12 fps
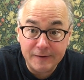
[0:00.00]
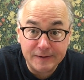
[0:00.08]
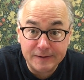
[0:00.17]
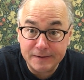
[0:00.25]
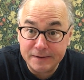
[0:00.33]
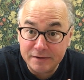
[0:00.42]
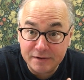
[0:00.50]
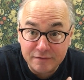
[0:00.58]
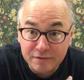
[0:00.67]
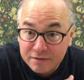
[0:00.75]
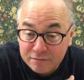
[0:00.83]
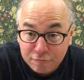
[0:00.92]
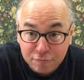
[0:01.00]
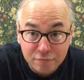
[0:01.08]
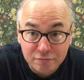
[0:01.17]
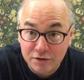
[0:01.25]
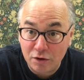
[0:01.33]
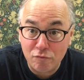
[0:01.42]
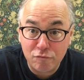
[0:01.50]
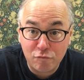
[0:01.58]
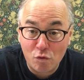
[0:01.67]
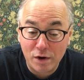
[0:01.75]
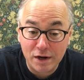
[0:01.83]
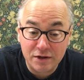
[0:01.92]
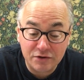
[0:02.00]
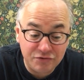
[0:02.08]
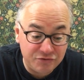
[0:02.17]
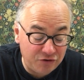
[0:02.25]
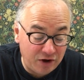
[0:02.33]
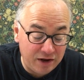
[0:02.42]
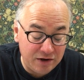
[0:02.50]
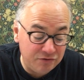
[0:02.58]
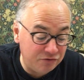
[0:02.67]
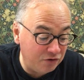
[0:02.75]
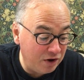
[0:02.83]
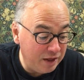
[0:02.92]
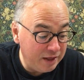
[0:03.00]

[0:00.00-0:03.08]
uh, you know, foreign exchange.